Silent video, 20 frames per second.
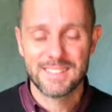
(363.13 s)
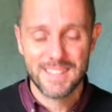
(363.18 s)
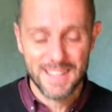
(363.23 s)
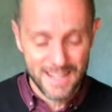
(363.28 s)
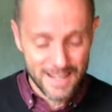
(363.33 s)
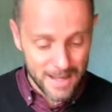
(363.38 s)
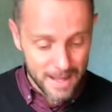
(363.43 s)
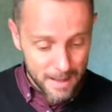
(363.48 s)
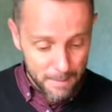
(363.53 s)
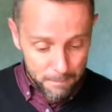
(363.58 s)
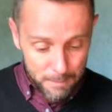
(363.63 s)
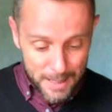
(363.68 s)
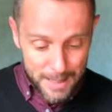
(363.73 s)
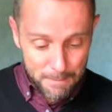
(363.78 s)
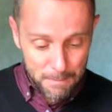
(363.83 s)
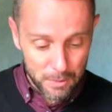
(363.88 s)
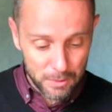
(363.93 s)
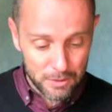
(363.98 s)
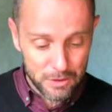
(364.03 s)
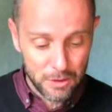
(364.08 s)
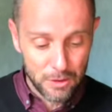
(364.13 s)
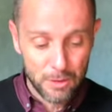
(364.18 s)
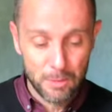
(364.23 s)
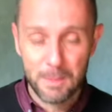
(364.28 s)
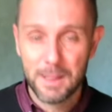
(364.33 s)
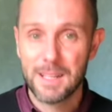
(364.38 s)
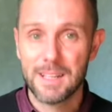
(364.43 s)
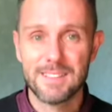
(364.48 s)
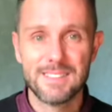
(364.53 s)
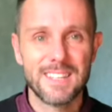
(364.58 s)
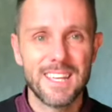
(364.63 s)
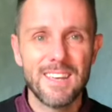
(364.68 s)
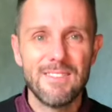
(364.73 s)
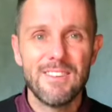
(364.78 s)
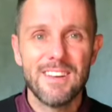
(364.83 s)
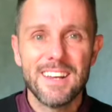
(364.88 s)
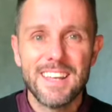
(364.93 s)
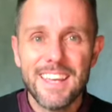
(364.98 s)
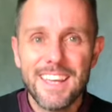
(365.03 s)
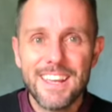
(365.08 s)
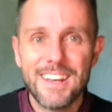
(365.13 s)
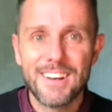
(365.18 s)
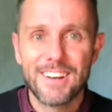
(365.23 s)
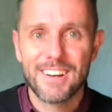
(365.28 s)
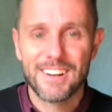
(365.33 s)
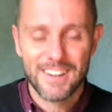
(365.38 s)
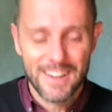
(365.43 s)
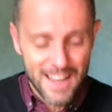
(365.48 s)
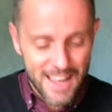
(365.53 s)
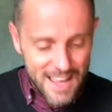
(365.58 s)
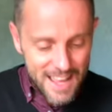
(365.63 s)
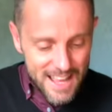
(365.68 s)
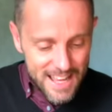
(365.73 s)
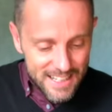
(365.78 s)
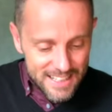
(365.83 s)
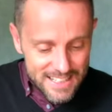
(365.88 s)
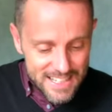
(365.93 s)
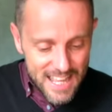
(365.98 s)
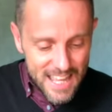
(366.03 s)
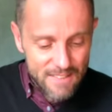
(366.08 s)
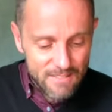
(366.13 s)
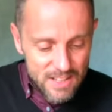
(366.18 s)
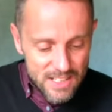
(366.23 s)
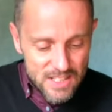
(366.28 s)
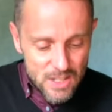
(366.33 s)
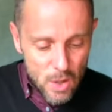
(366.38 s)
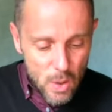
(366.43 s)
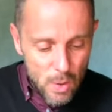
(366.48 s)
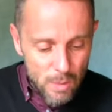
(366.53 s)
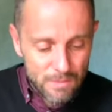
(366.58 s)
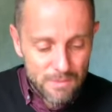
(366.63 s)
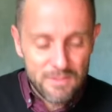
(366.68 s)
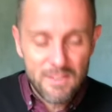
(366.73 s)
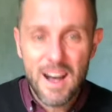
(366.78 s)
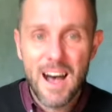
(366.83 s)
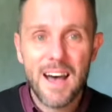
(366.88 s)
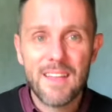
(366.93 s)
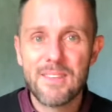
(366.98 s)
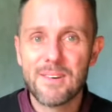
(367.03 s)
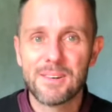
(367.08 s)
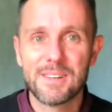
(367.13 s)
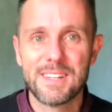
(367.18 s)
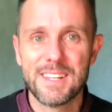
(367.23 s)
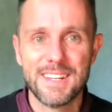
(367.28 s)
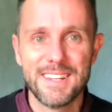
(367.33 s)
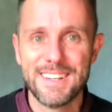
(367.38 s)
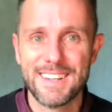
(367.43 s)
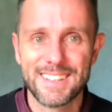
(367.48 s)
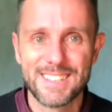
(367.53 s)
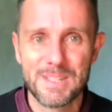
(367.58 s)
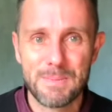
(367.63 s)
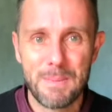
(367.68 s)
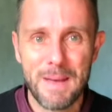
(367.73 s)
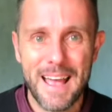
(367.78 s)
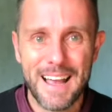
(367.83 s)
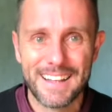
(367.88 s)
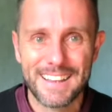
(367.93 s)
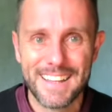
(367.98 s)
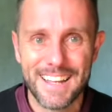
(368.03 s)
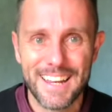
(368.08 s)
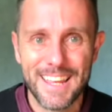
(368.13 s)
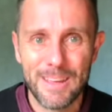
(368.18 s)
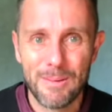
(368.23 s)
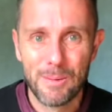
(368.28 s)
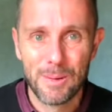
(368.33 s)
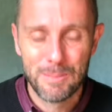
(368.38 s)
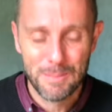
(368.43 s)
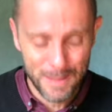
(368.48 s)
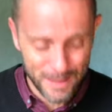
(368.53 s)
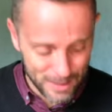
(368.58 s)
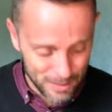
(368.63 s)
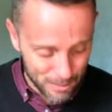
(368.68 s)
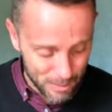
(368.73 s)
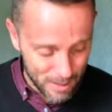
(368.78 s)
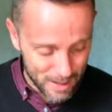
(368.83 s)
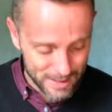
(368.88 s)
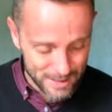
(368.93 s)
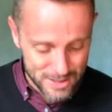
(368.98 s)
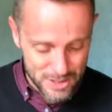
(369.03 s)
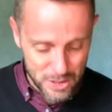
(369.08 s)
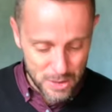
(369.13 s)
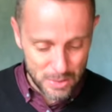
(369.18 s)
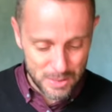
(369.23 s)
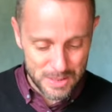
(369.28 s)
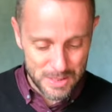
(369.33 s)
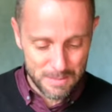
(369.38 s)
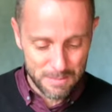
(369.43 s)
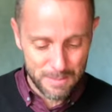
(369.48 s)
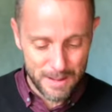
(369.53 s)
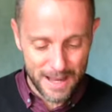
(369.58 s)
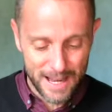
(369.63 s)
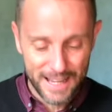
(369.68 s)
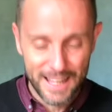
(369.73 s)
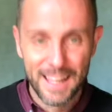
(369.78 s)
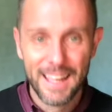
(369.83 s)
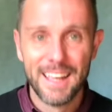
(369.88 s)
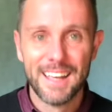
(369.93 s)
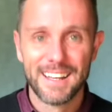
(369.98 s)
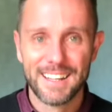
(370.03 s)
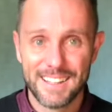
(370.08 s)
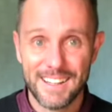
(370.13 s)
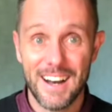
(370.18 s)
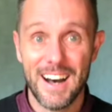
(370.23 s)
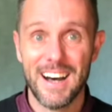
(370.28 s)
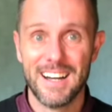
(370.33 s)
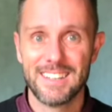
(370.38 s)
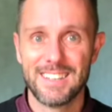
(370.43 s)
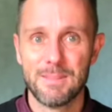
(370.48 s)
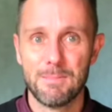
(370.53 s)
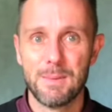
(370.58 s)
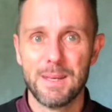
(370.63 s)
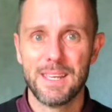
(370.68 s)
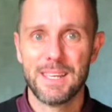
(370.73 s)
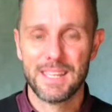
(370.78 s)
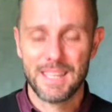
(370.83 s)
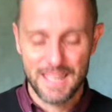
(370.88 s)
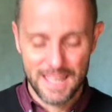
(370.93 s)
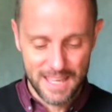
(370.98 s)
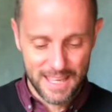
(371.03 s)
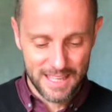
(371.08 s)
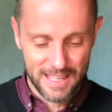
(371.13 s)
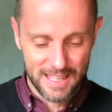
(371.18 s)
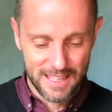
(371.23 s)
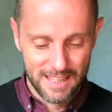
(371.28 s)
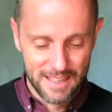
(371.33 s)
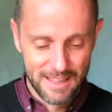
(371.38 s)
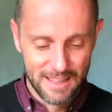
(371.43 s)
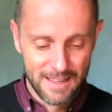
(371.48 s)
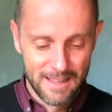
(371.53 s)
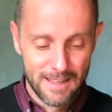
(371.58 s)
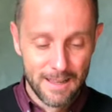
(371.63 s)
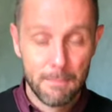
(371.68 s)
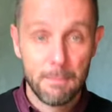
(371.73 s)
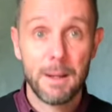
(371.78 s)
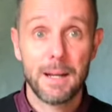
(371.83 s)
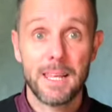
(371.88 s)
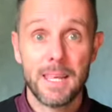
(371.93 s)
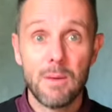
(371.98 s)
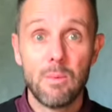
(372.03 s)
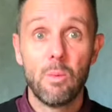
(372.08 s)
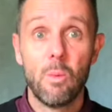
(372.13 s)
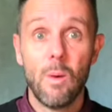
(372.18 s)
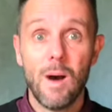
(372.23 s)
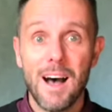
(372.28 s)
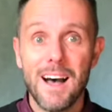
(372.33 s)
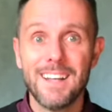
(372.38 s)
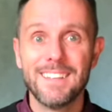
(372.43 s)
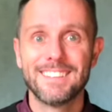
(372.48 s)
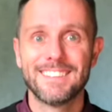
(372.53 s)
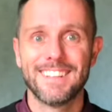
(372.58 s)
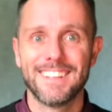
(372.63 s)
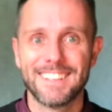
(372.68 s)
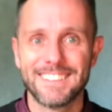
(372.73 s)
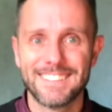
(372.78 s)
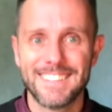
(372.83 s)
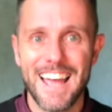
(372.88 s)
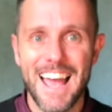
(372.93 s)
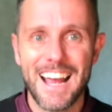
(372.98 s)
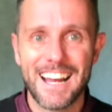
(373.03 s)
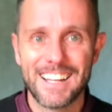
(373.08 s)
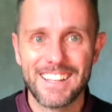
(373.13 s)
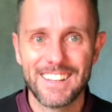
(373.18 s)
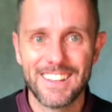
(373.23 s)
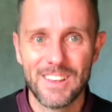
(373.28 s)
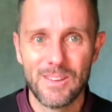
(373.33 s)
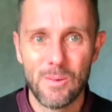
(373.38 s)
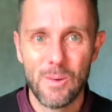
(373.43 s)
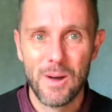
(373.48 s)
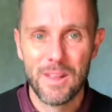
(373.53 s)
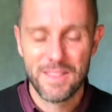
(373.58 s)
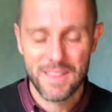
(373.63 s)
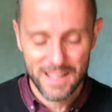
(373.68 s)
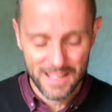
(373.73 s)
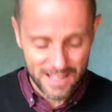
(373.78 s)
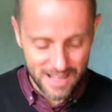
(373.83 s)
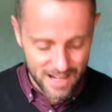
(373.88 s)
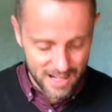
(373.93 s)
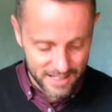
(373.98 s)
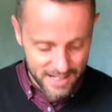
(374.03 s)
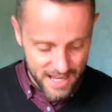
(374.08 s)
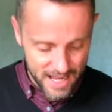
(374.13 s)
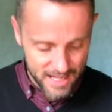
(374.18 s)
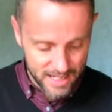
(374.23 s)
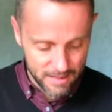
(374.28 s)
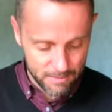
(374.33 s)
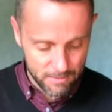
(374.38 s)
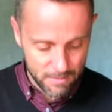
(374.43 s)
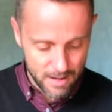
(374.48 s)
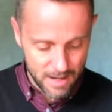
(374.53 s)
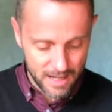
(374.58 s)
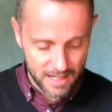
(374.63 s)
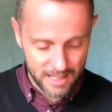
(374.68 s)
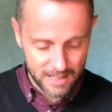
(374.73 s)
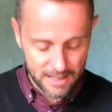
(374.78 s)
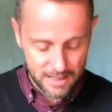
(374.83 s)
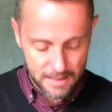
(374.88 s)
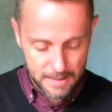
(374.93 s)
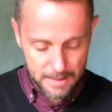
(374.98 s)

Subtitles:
than people do, because even here, David's own father didn't expect that he would be the one chosen by God to be king. But he was exactly the one that God had in mind.